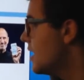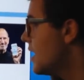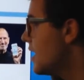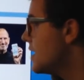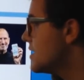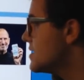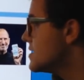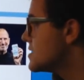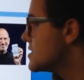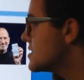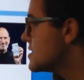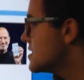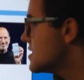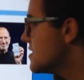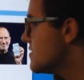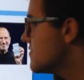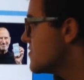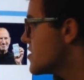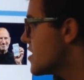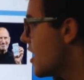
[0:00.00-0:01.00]
and
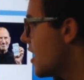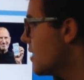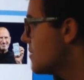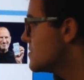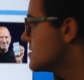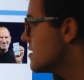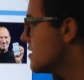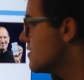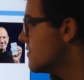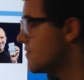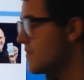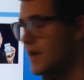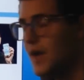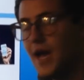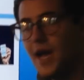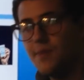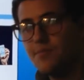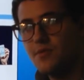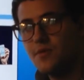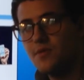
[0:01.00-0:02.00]
Steve Jobs of
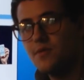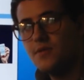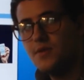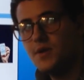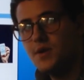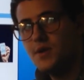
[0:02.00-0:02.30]
Apple,